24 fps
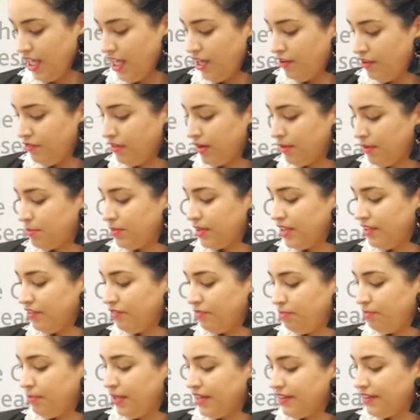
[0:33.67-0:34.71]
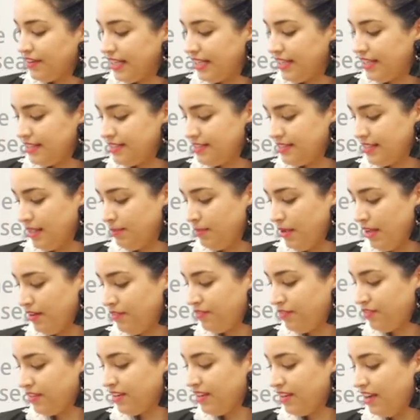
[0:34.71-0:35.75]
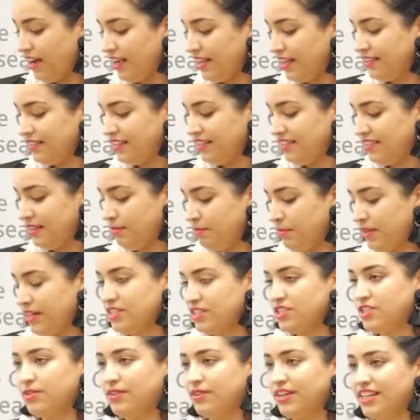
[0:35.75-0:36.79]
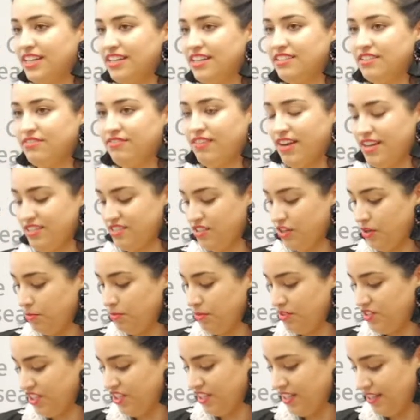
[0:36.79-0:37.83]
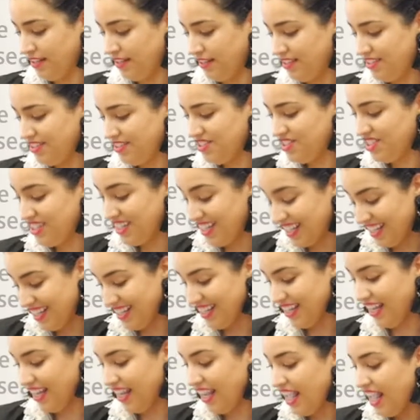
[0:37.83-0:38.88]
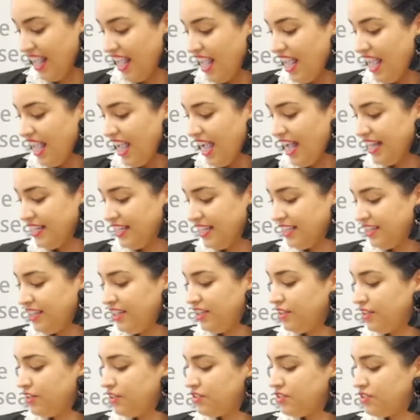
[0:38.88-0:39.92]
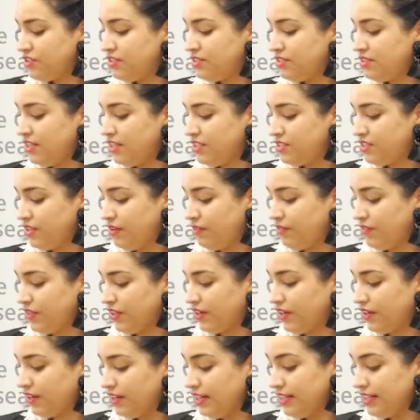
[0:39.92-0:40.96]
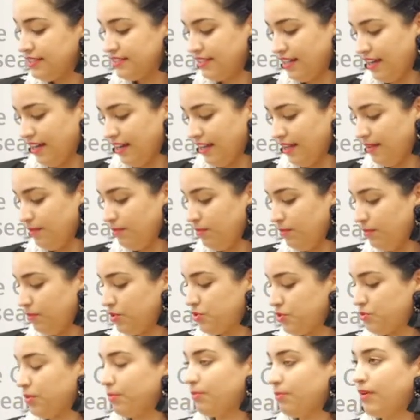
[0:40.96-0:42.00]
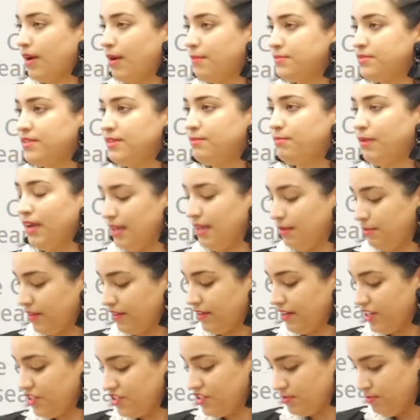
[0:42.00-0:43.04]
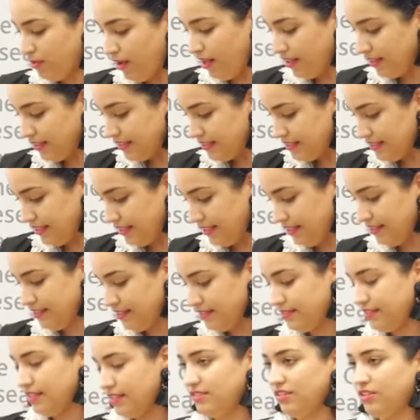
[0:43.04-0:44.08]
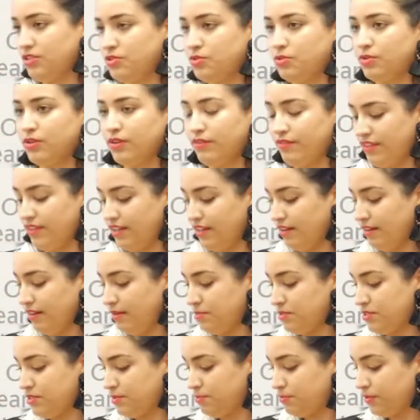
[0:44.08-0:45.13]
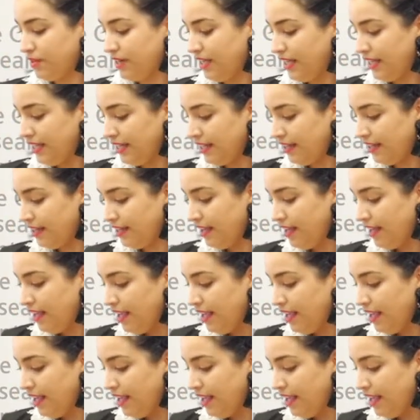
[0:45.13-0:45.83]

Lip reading: For a brief period, some have forgotten that the Mediterranean defies homogeneity. And yet the urgencies of the current time, which were prompted by immigration policies, the detour of the Arab Spring,